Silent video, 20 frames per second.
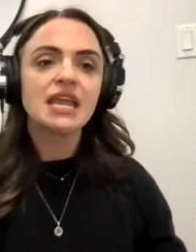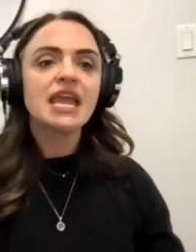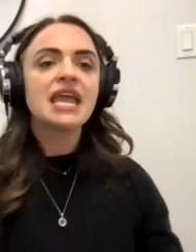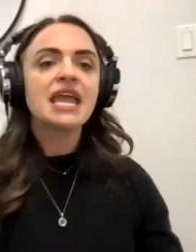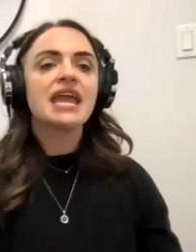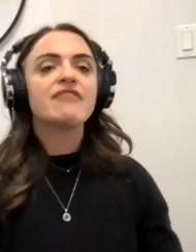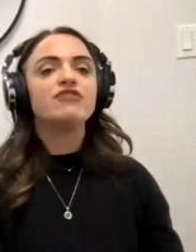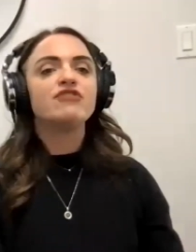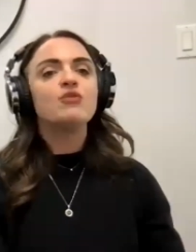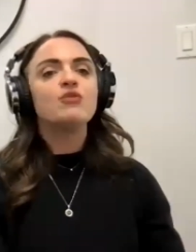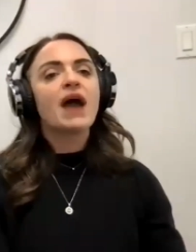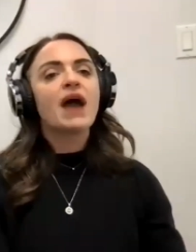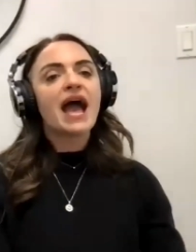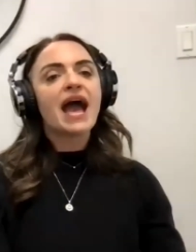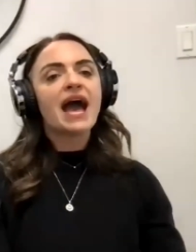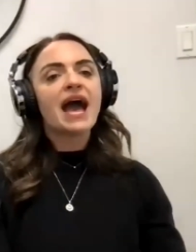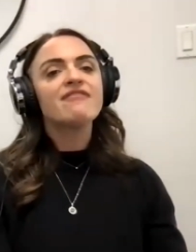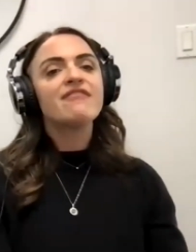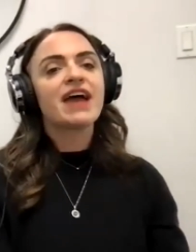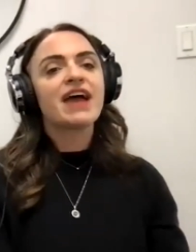If you
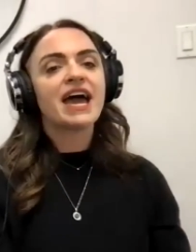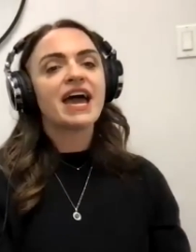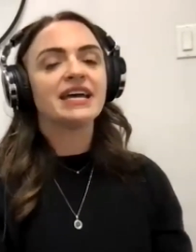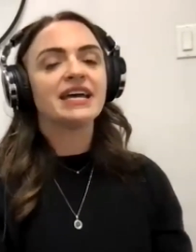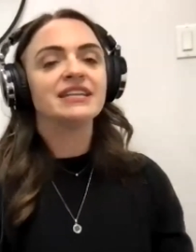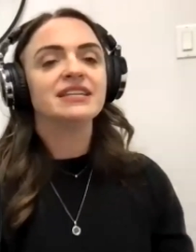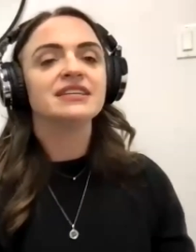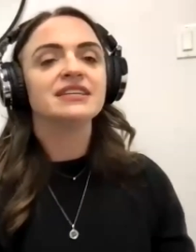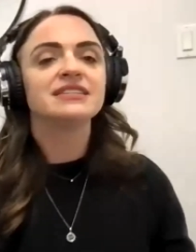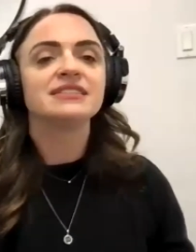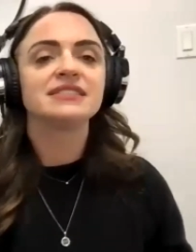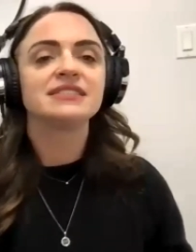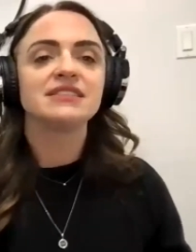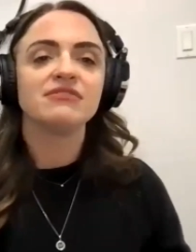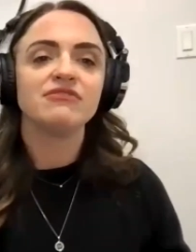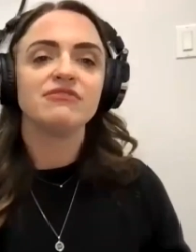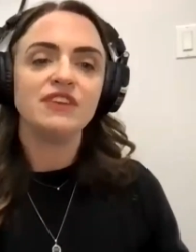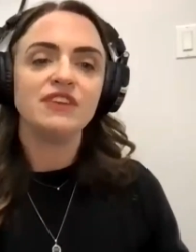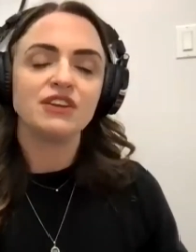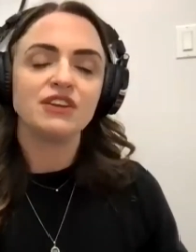have had
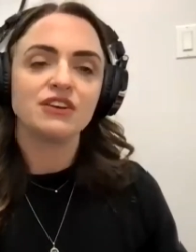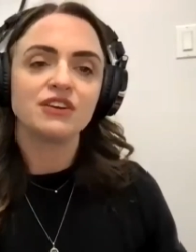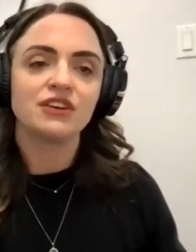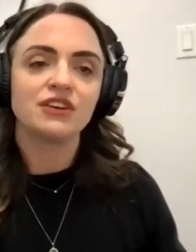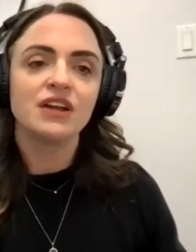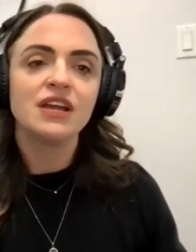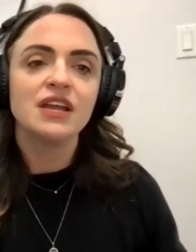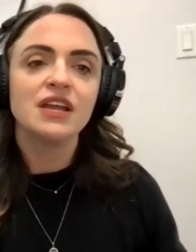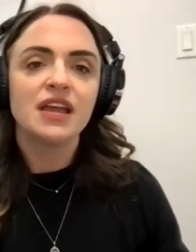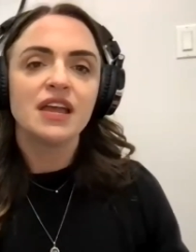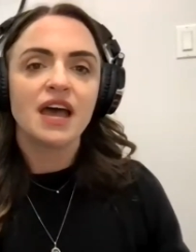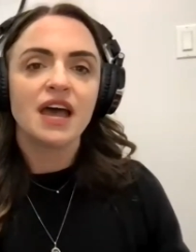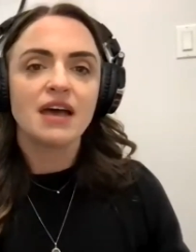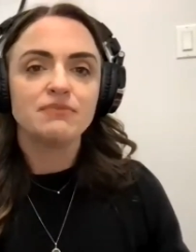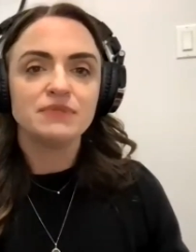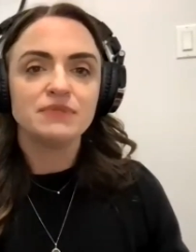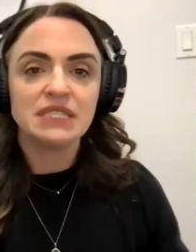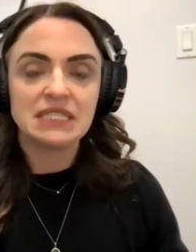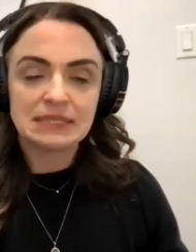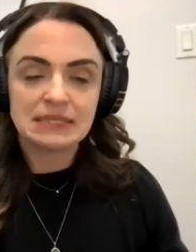severe
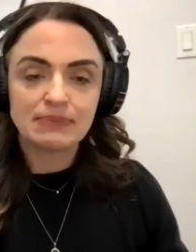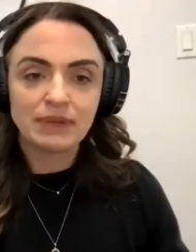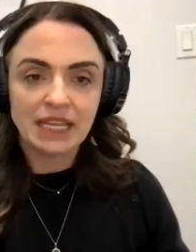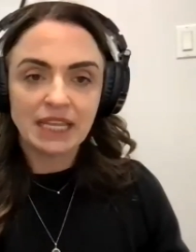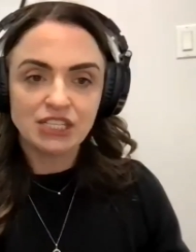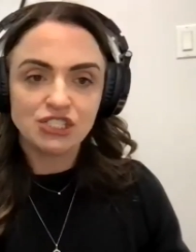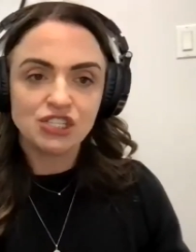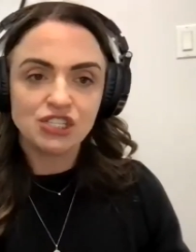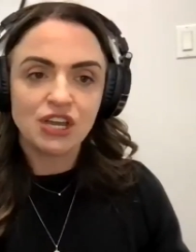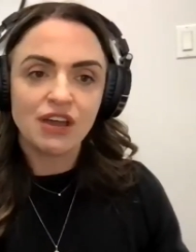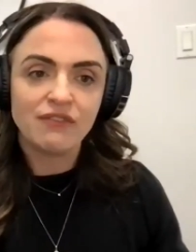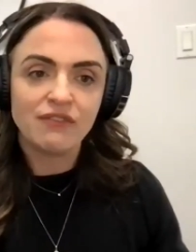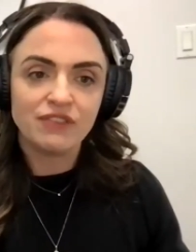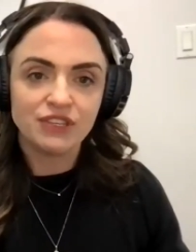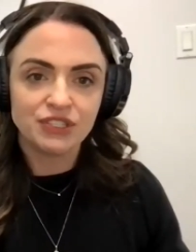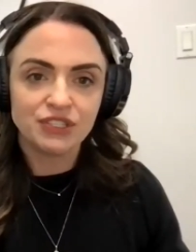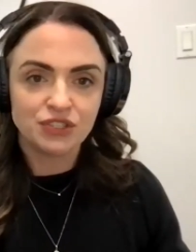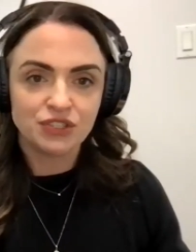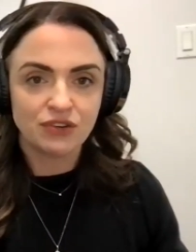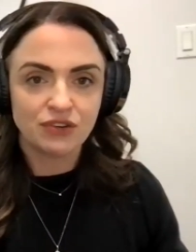dysplasia of the
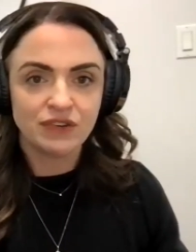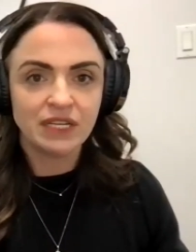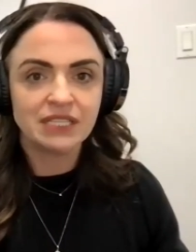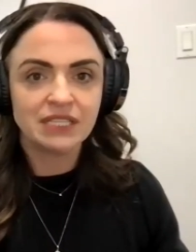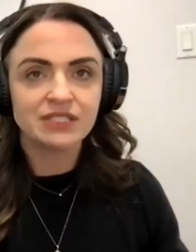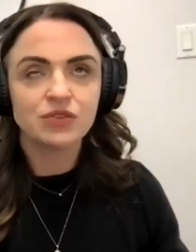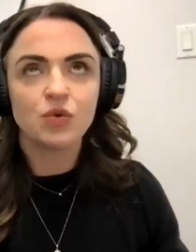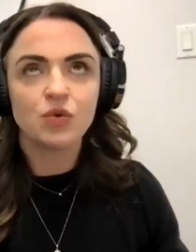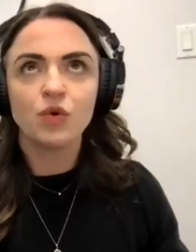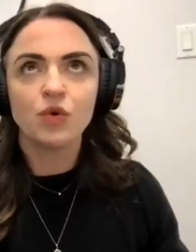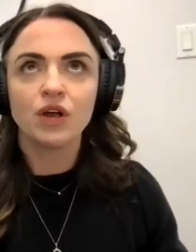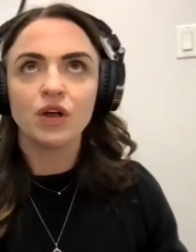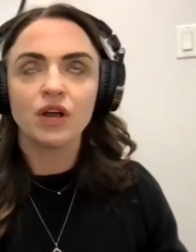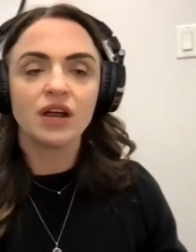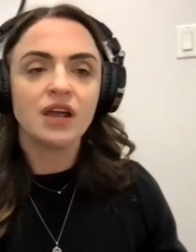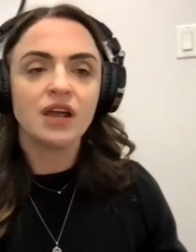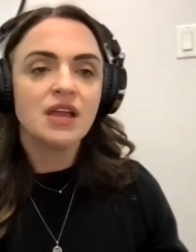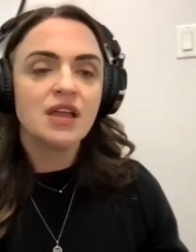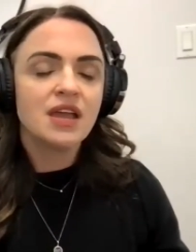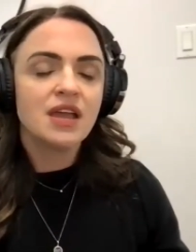cervix
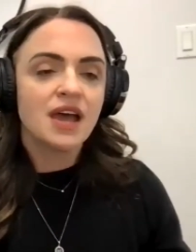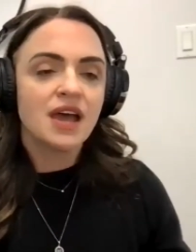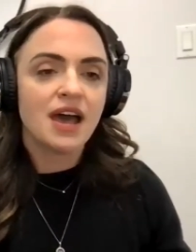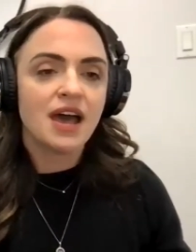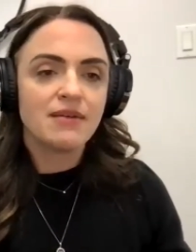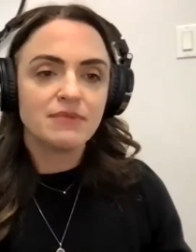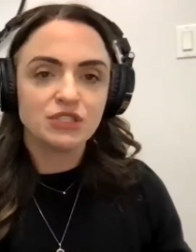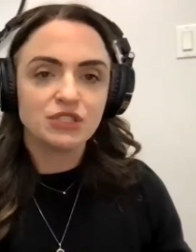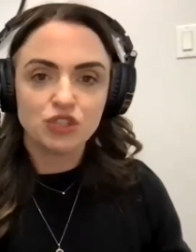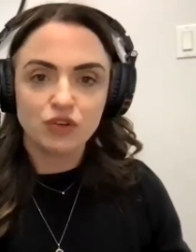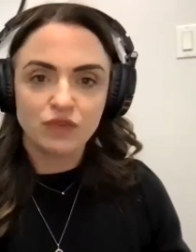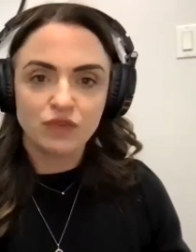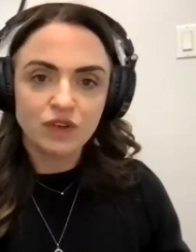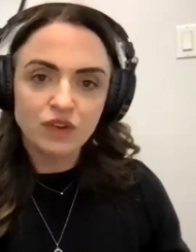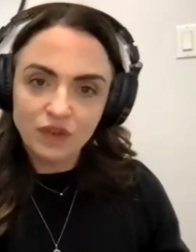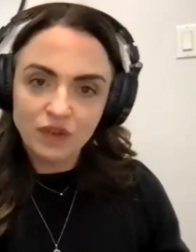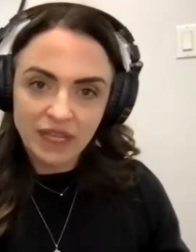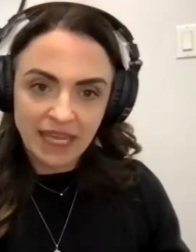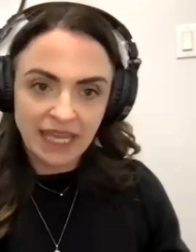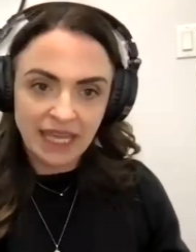or
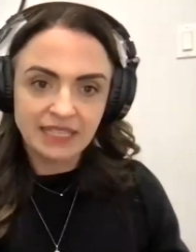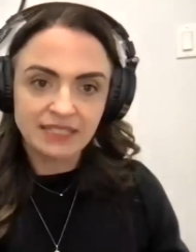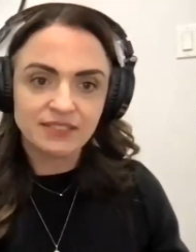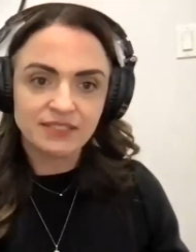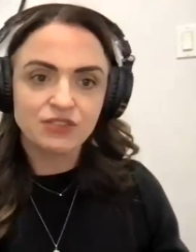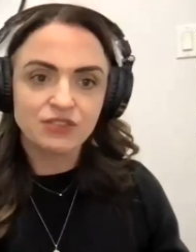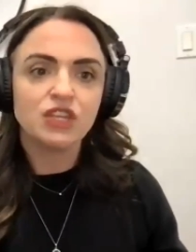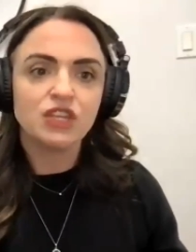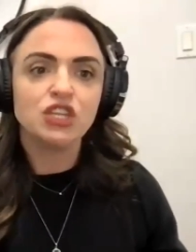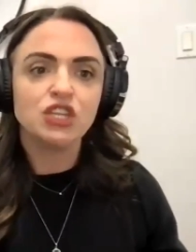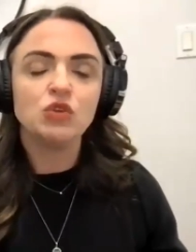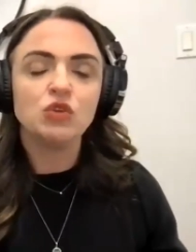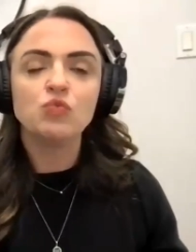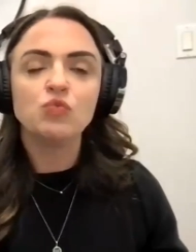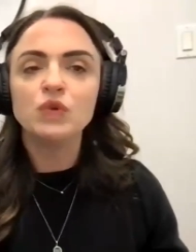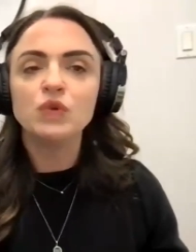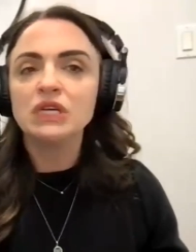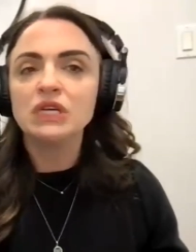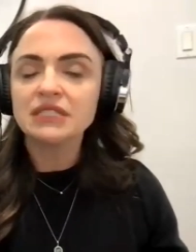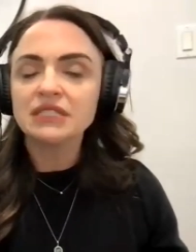cervical cancer, then you
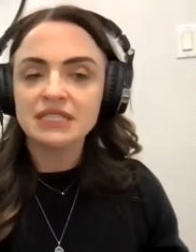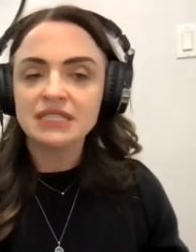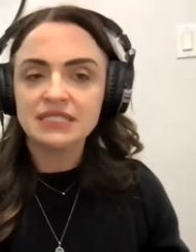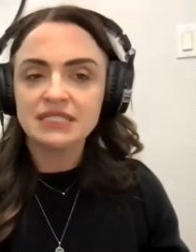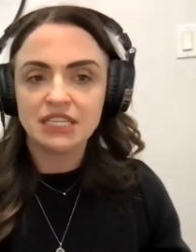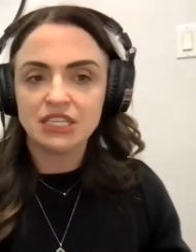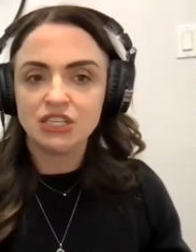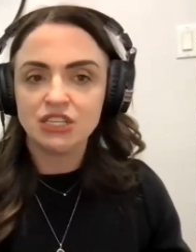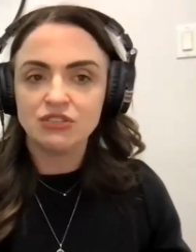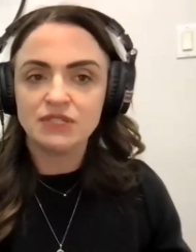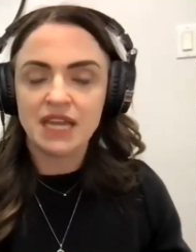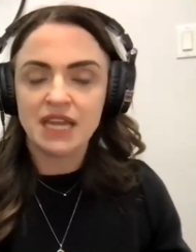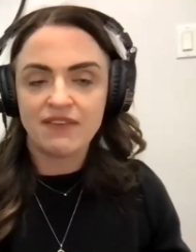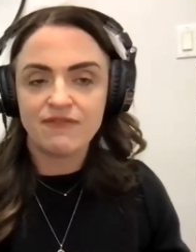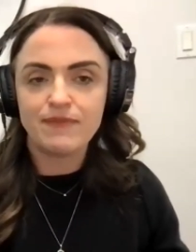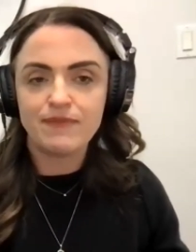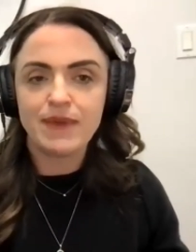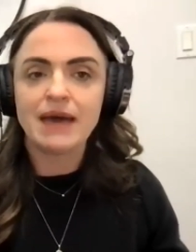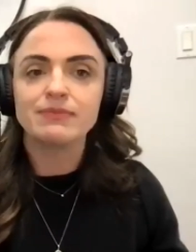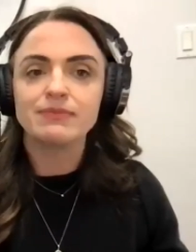will continue to have
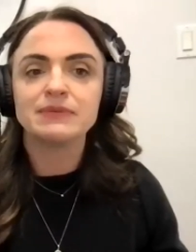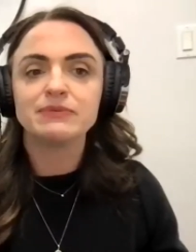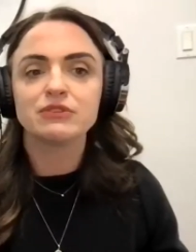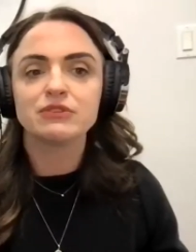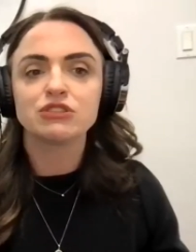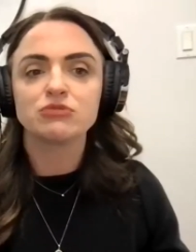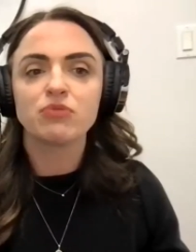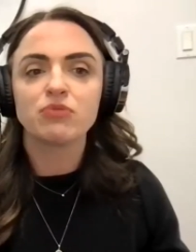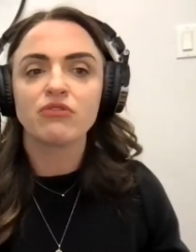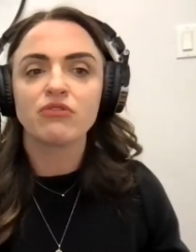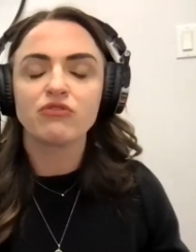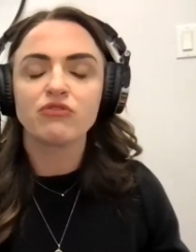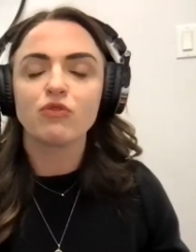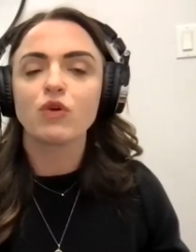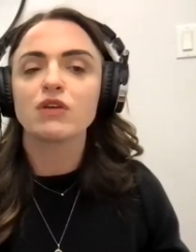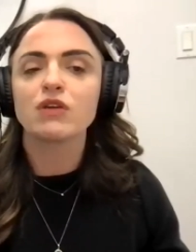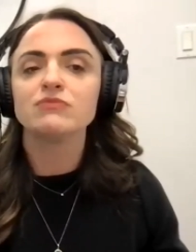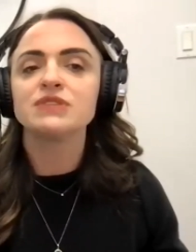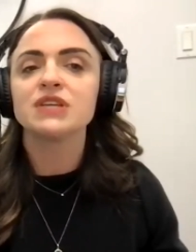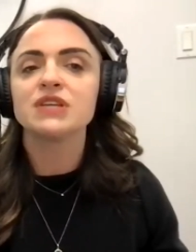pap smears
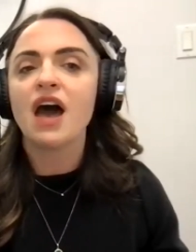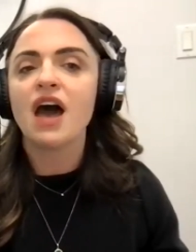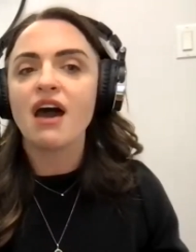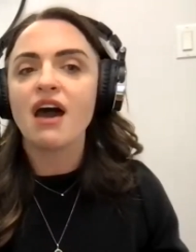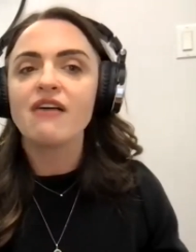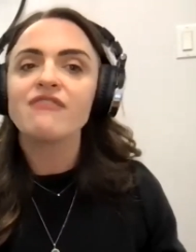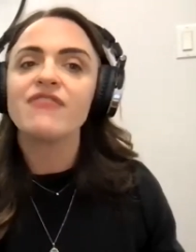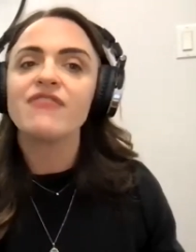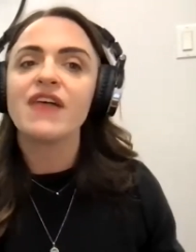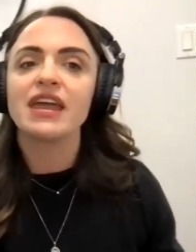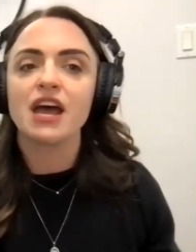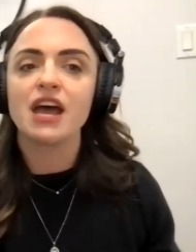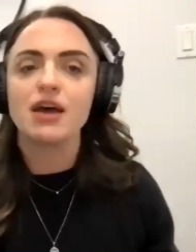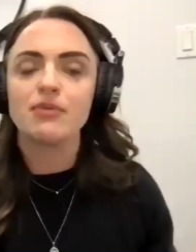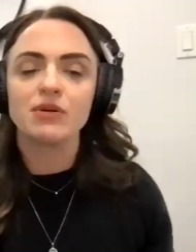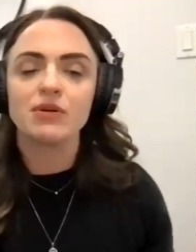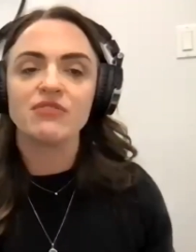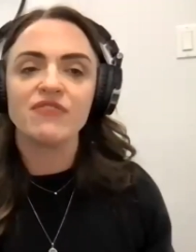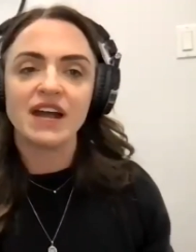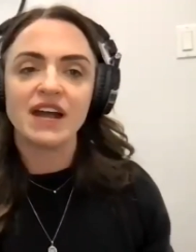performed of that
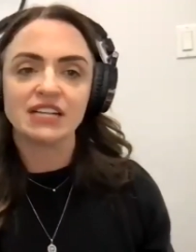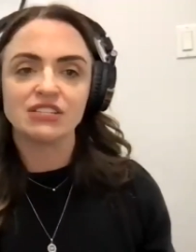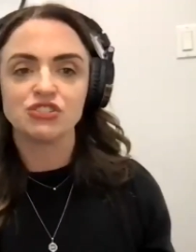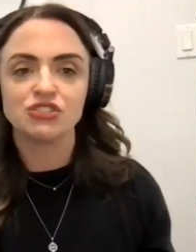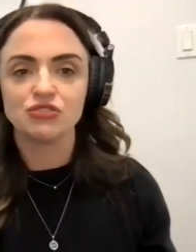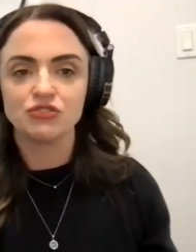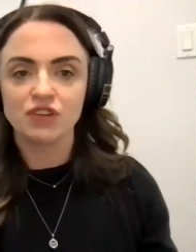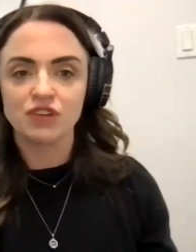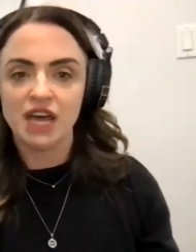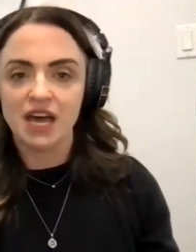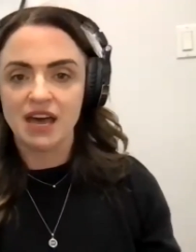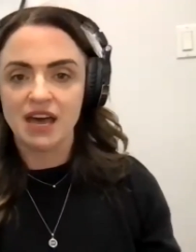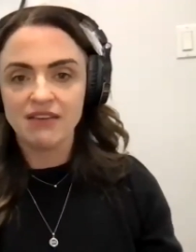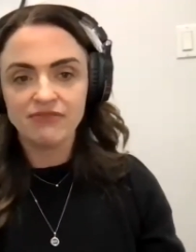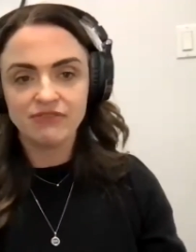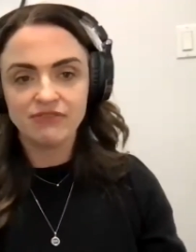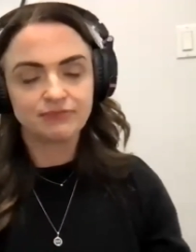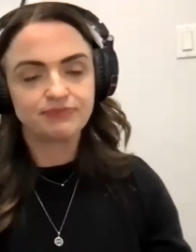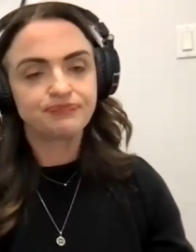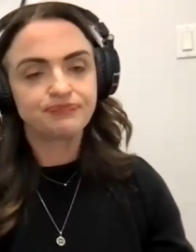upper vaginal cuff.